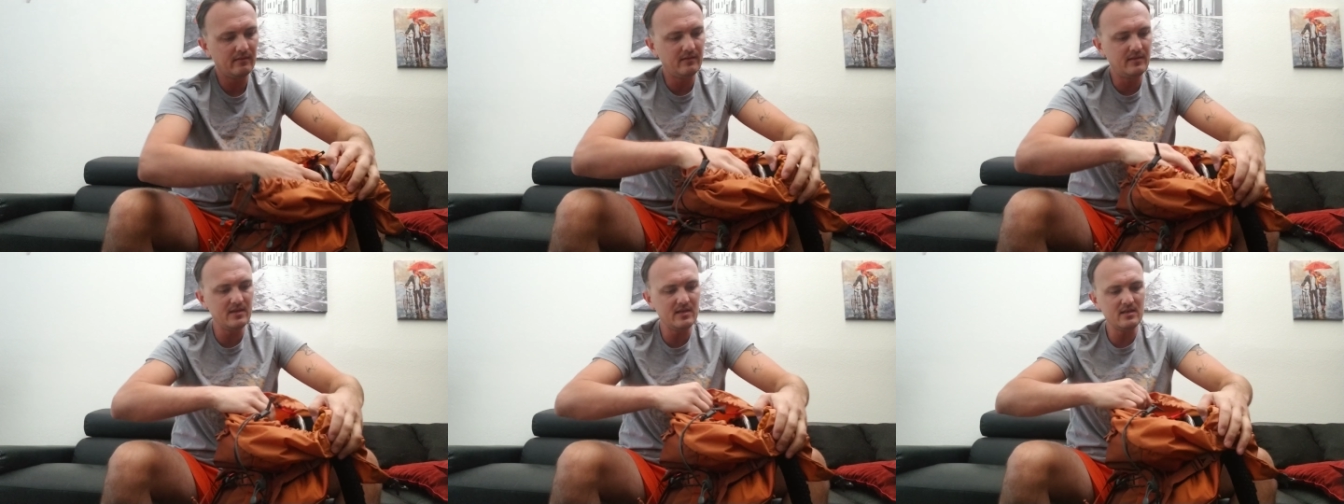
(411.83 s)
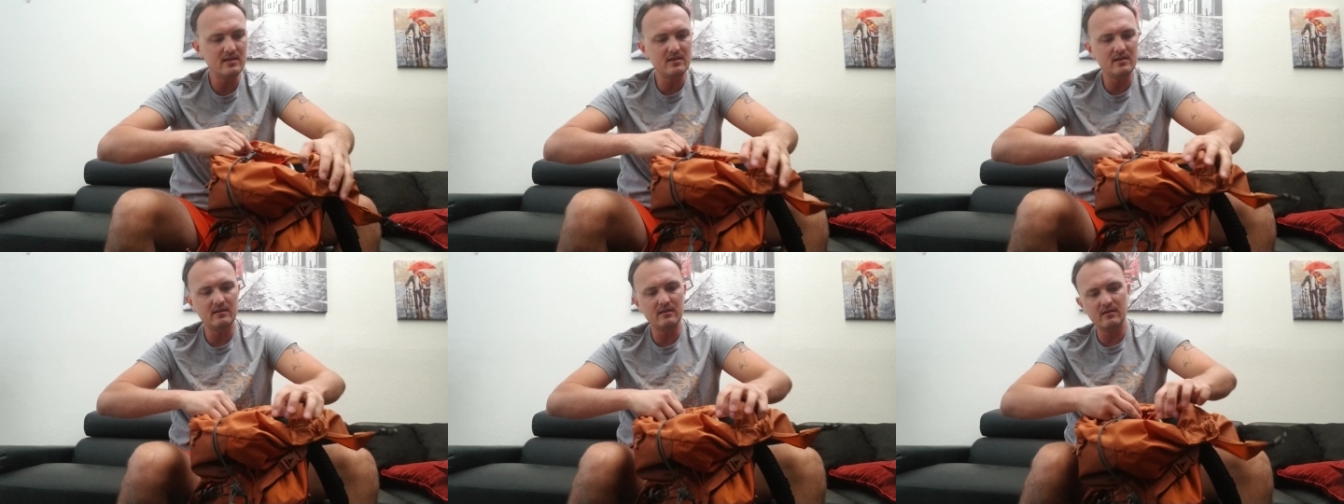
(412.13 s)

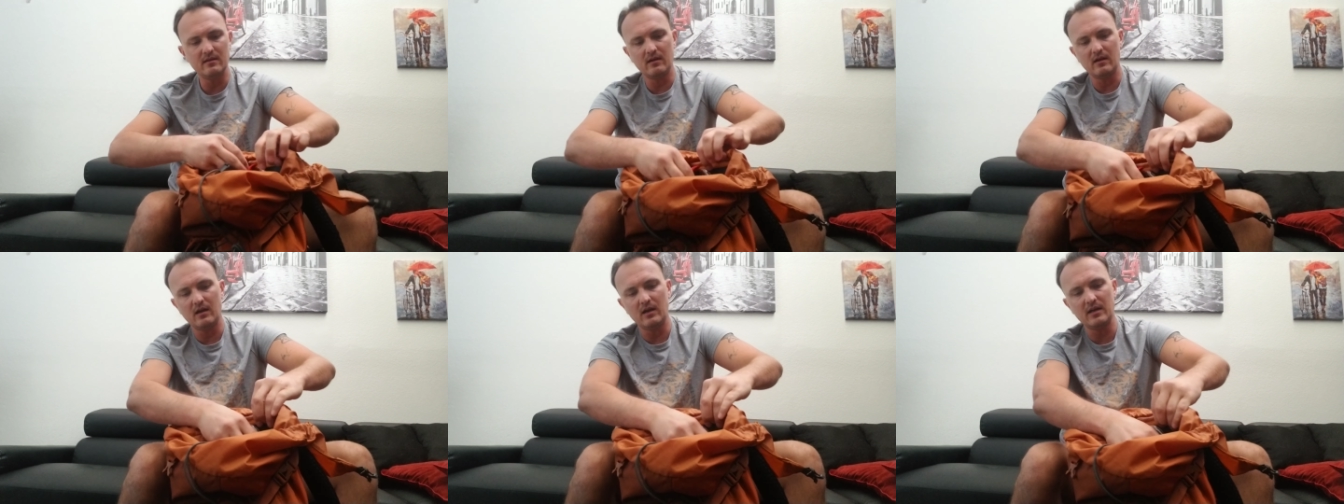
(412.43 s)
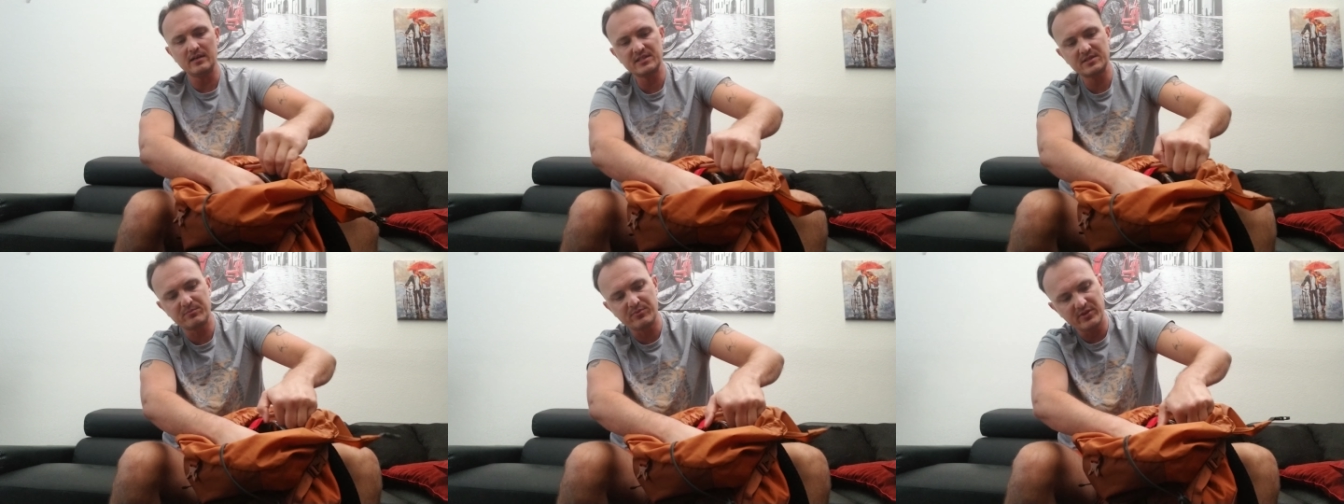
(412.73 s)
The
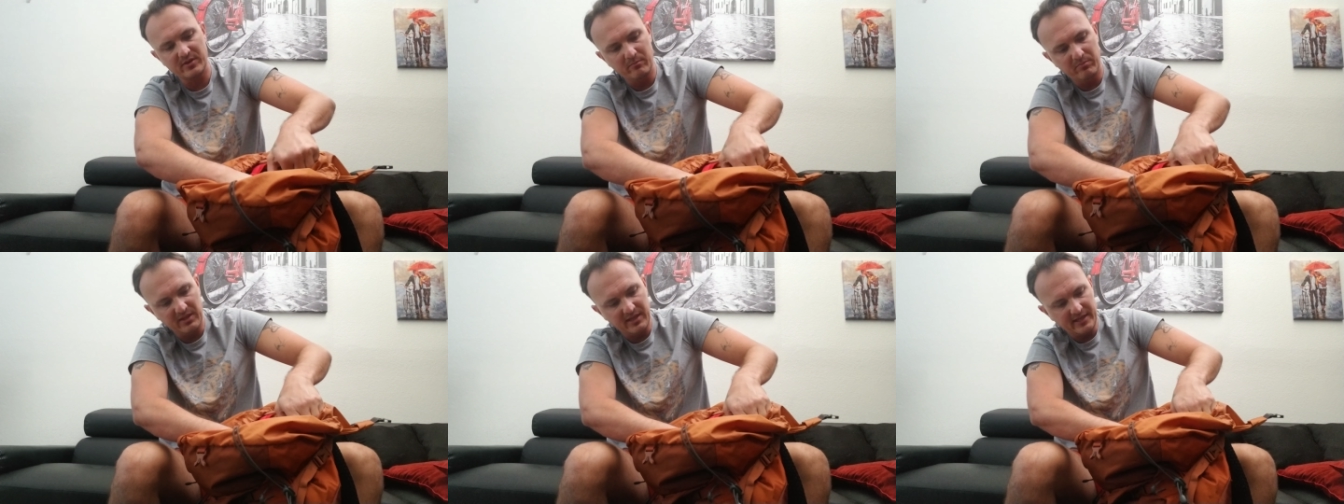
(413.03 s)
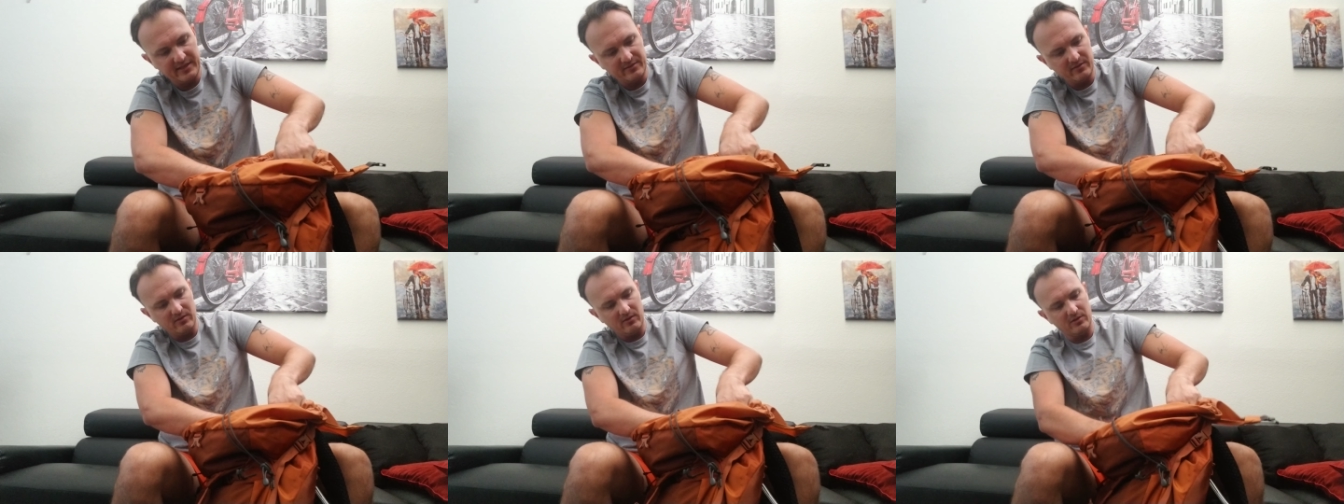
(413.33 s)
Osprey
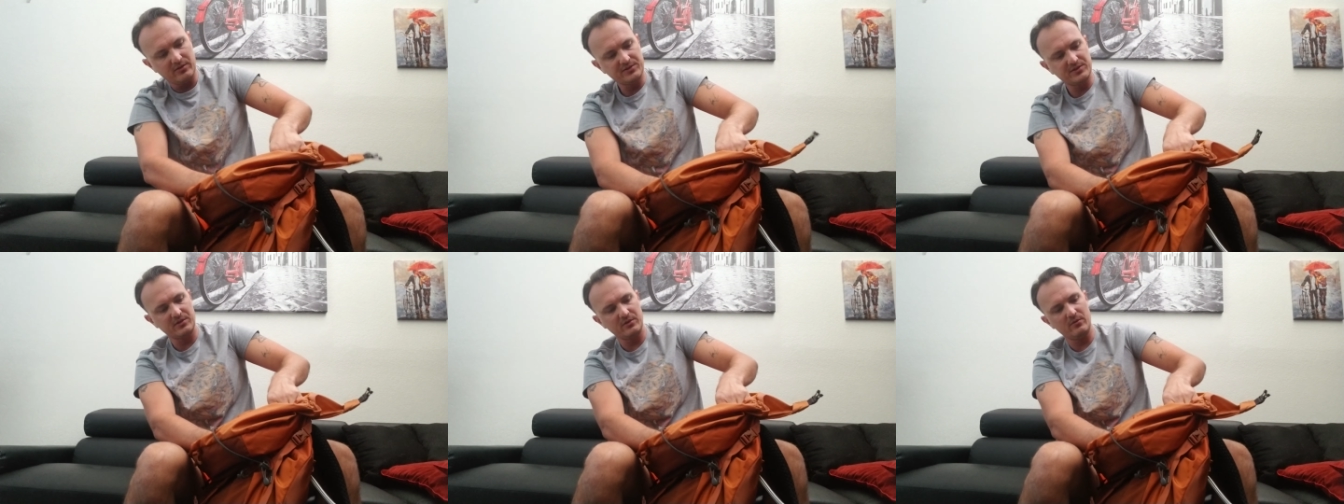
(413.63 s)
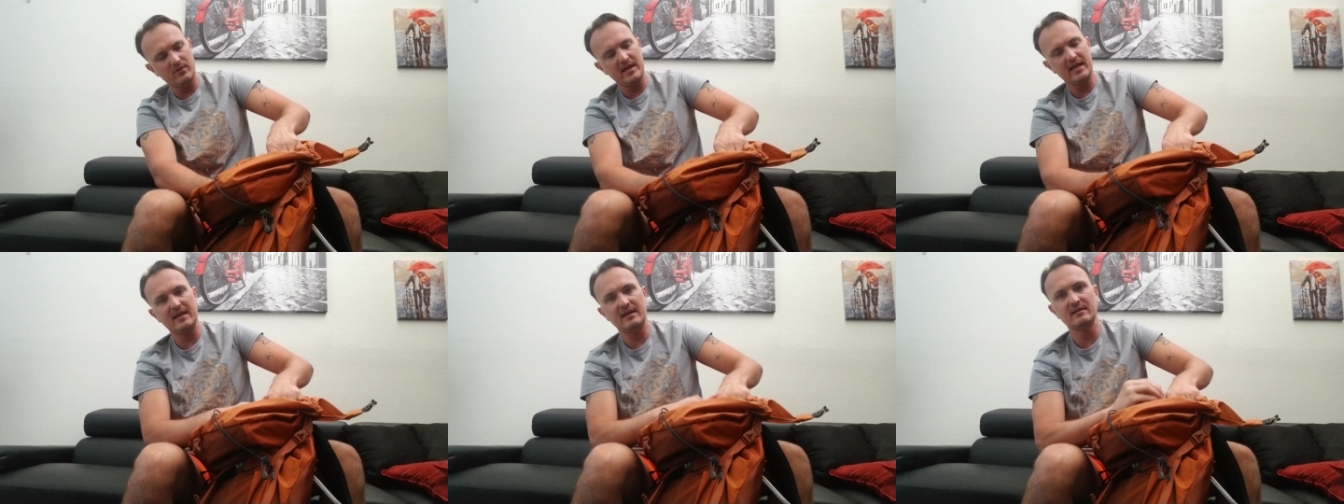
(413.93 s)
bladder also
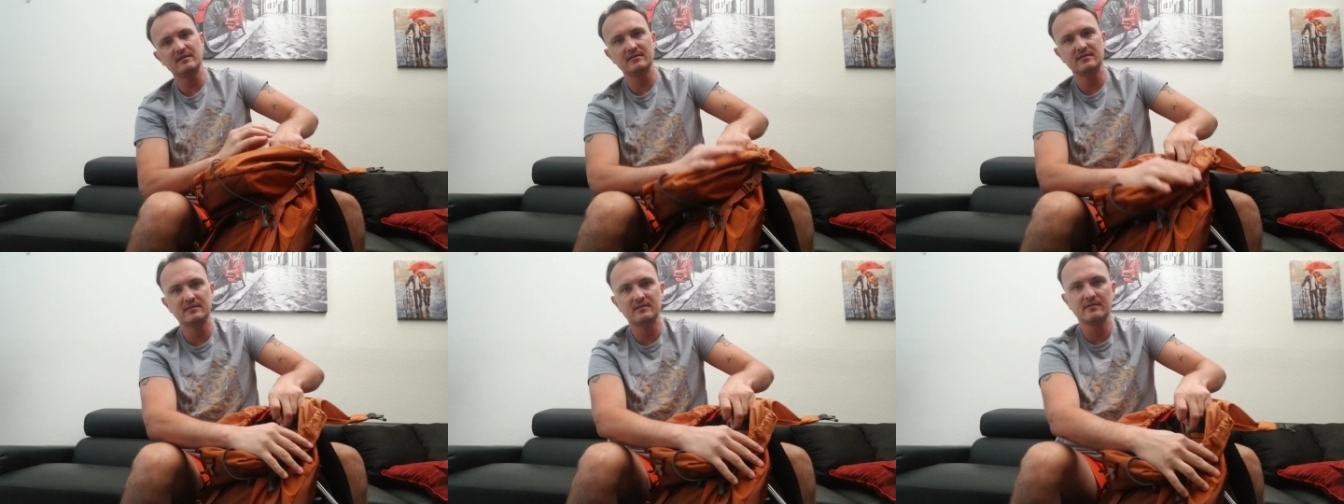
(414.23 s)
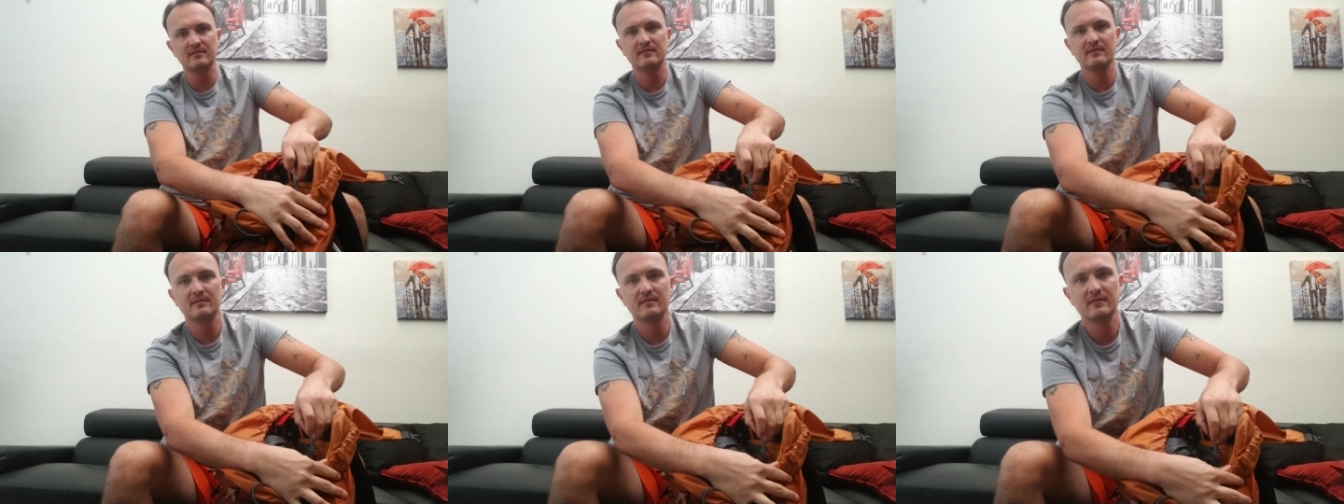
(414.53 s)

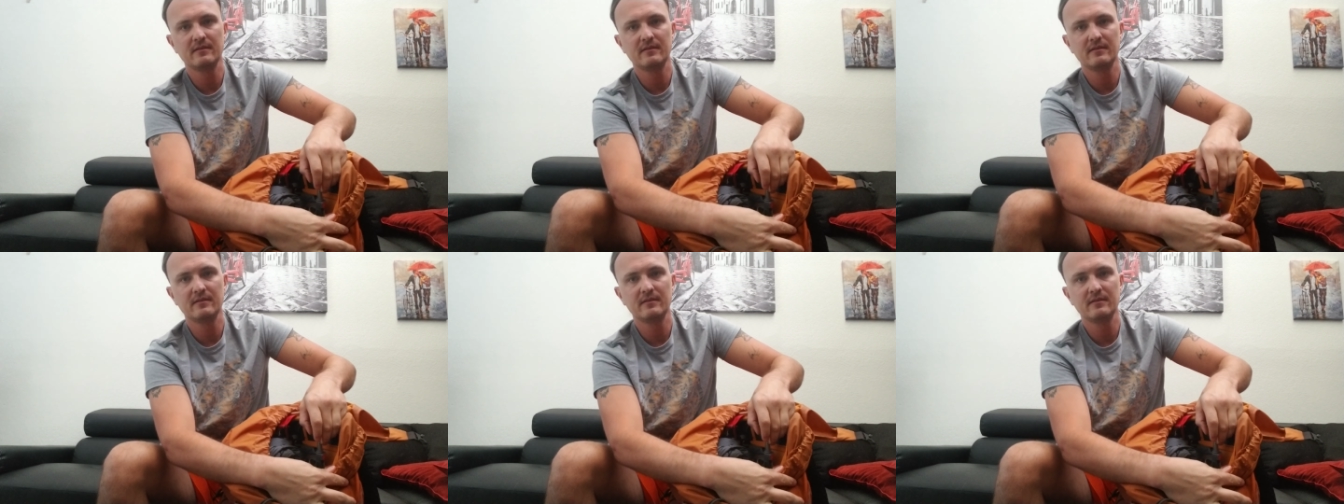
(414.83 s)
has